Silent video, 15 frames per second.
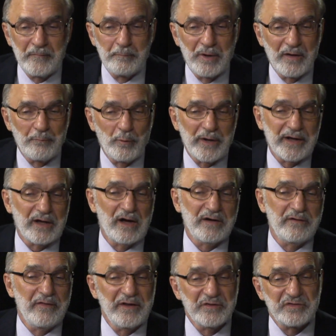But when it got
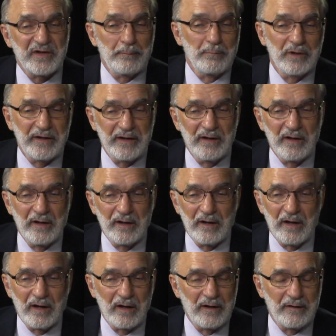to the Assembly,
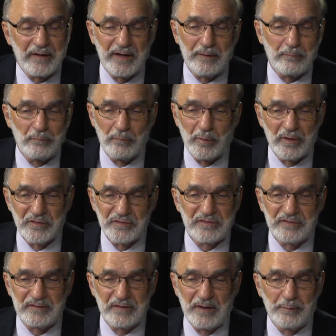it was
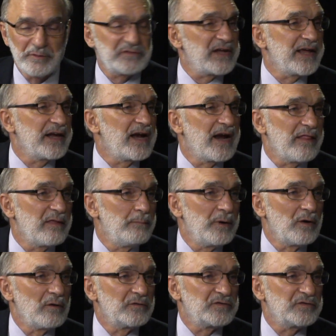taken out of the bill.